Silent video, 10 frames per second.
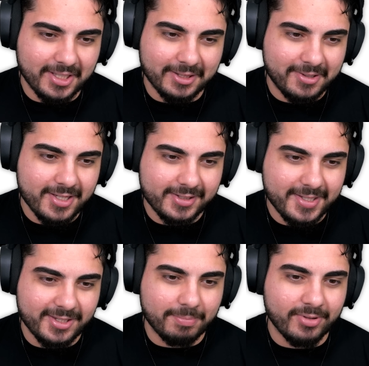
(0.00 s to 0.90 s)
looks like this
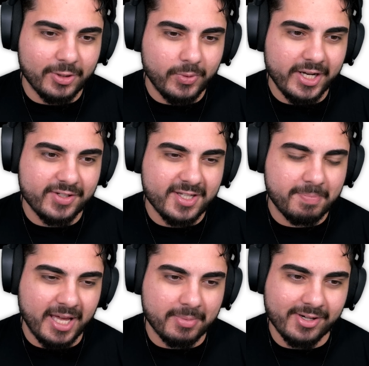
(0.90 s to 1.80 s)
is the point where I just
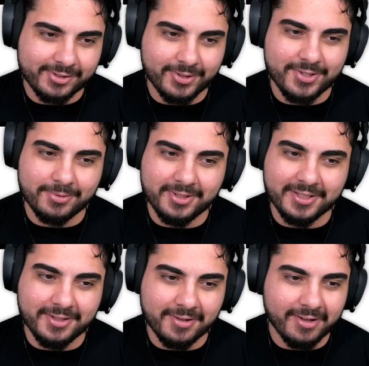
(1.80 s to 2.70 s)
spam characters to D
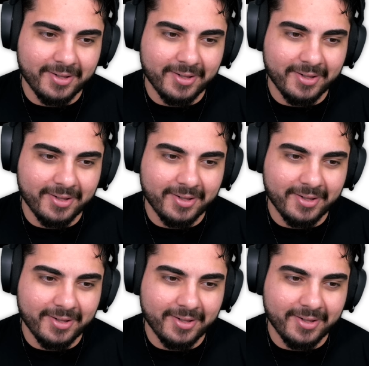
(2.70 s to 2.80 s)
tier.